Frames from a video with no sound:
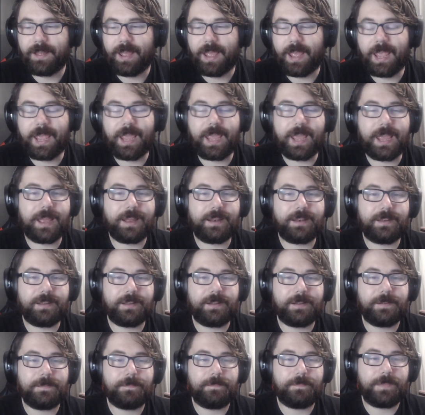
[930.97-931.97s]

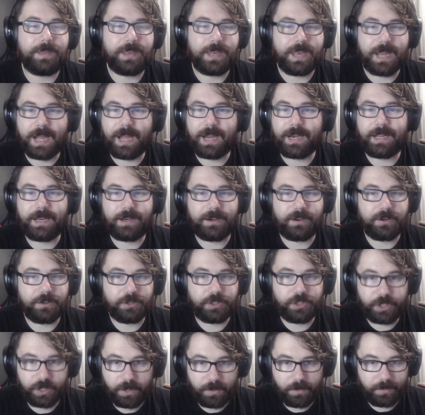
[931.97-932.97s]
and not in her
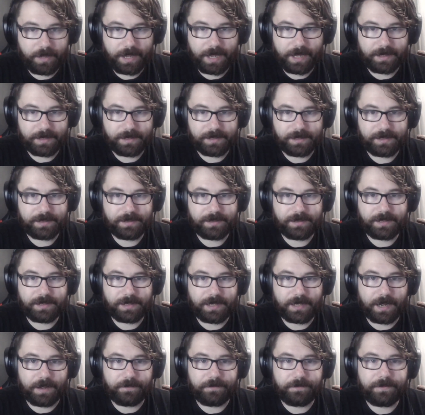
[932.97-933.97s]
showcase
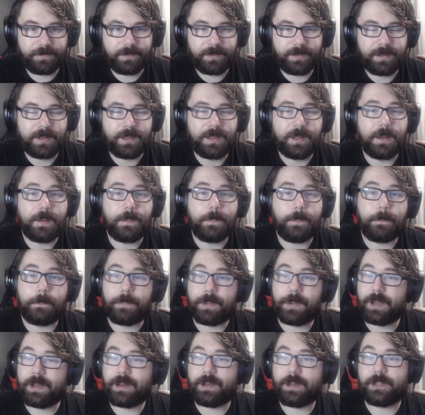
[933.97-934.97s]
stuff.
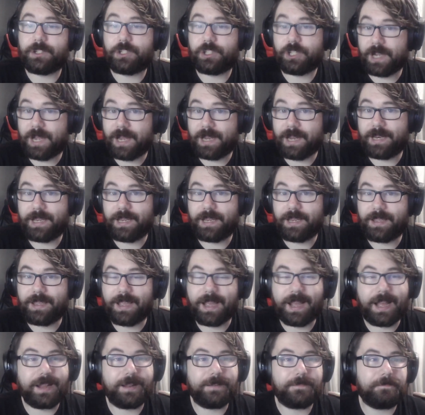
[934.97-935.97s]
But Ajani
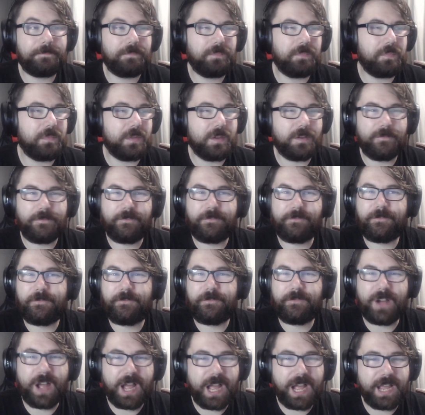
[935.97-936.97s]
got
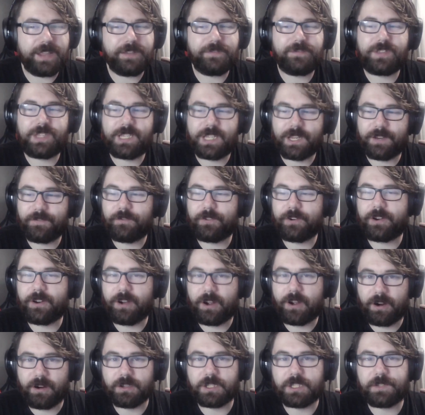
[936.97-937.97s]
5 different
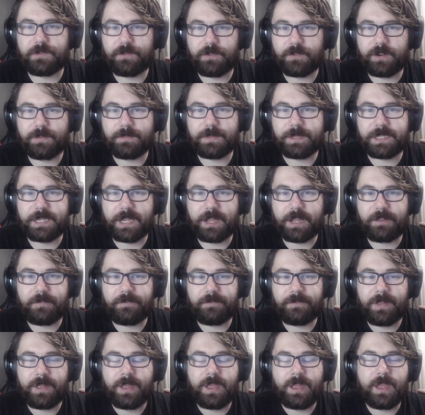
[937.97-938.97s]
arts for
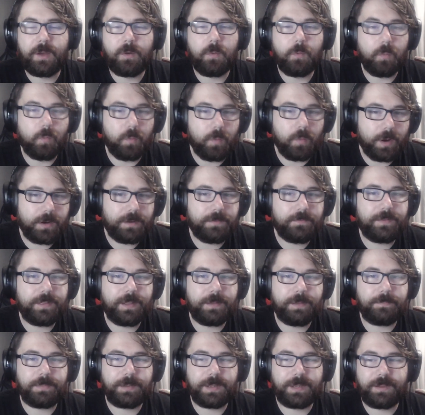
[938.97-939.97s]
himself, one of
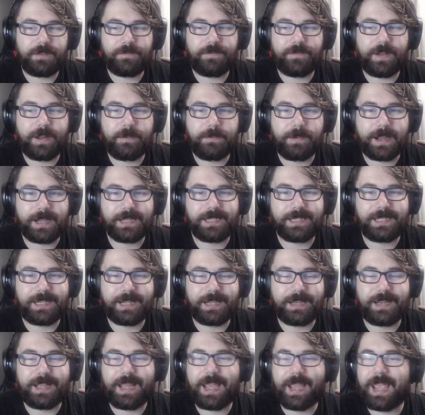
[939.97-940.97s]
them being
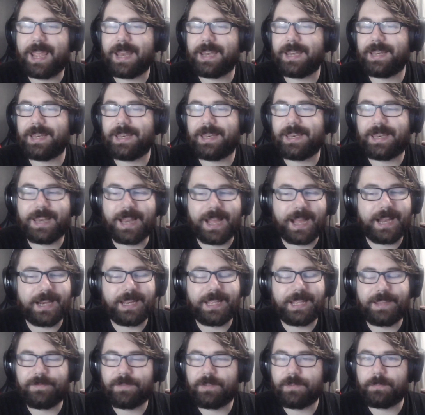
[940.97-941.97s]
Phyrexian, and it not
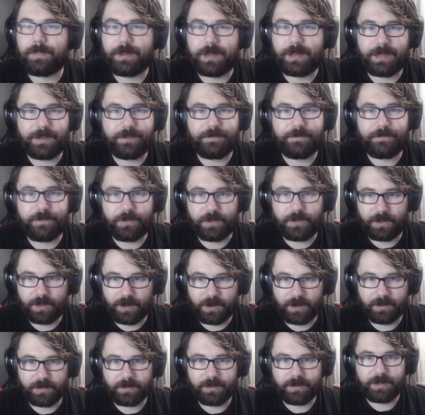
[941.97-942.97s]
even being full
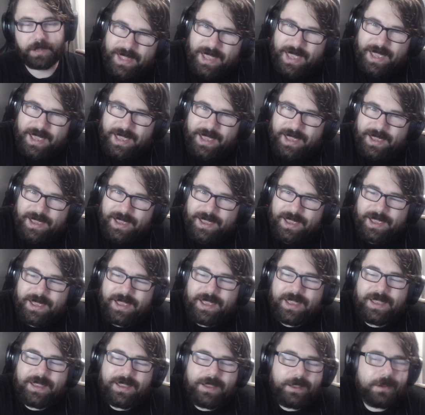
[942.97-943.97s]
art.
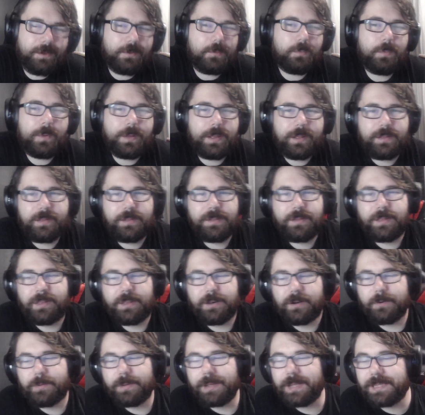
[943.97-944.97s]

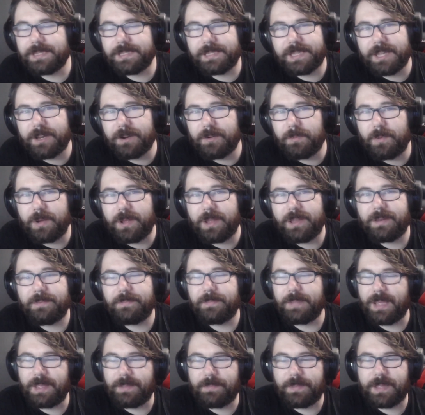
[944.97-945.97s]
Is there one?
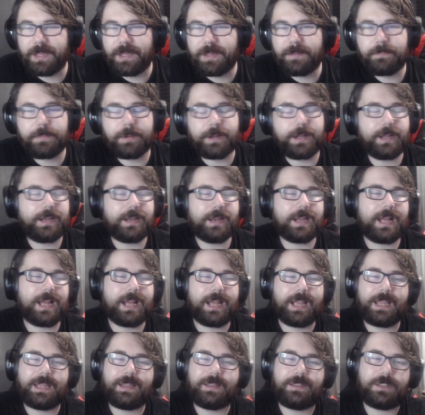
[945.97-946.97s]
Maybe, but
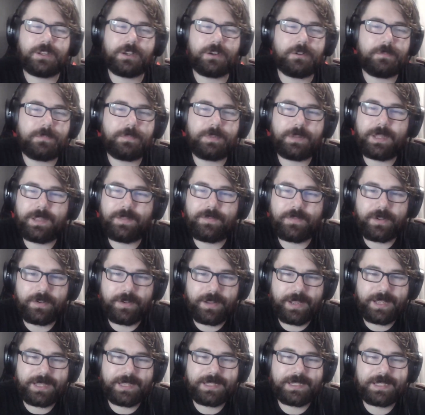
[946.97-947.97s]
I don't believe there
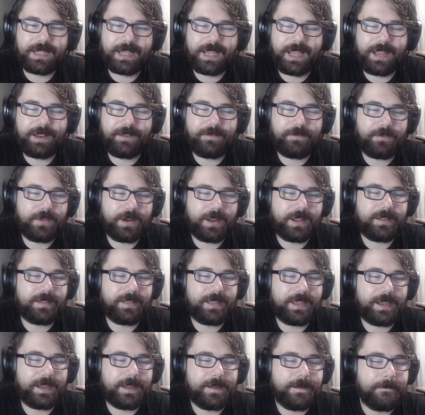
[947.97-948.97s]
is, and
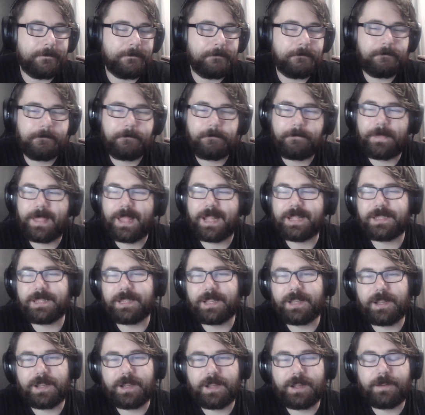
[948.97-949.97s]
frankly, that's
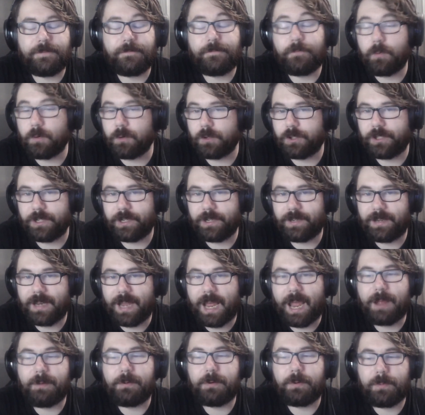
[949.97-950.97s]
unfortunate.
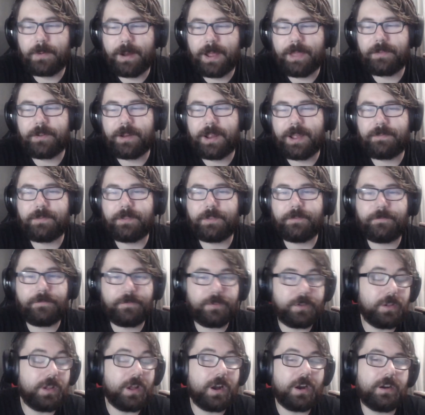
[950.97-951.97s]
I would rather have the
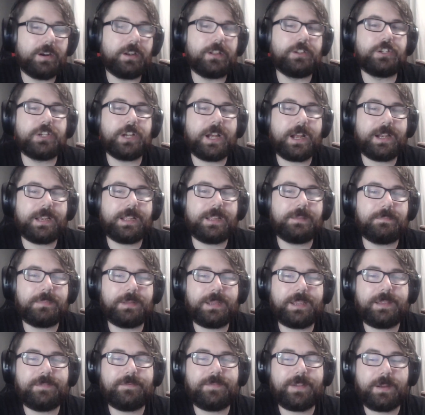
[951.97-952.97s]
full art of Johnny
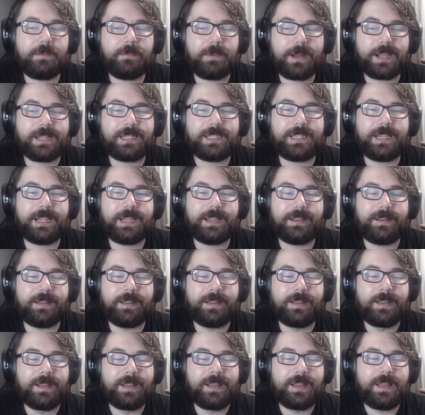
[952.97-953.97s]
be Phyrexian
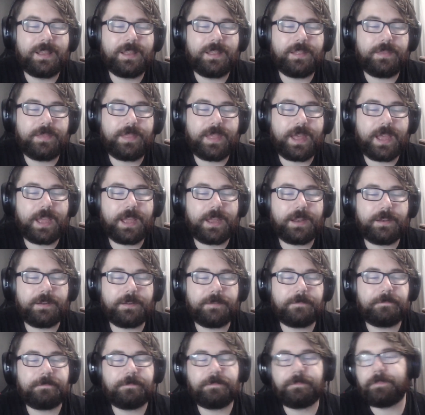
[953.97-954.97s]

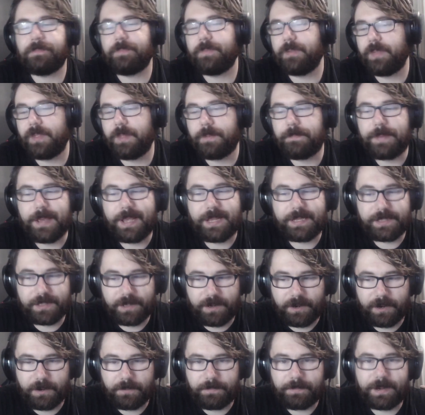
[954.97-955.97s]
than the base
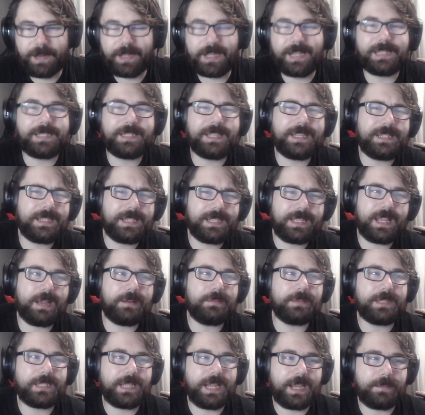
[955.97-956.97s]
art, but I guess they did
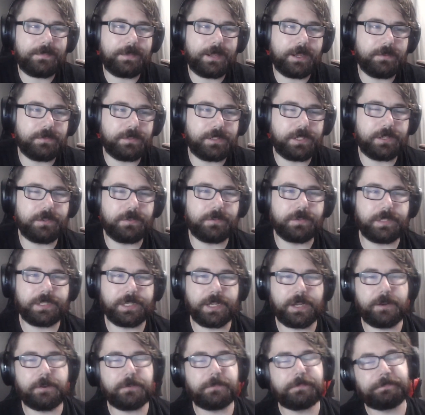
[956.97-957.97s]
that with Tameo too,
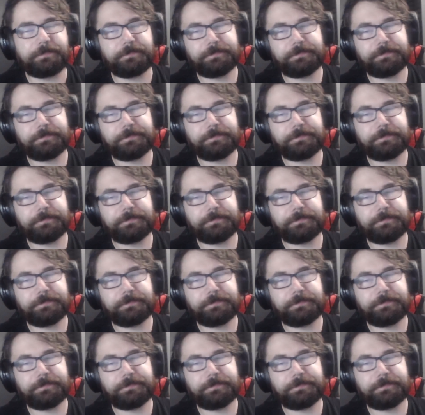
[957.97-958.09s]
so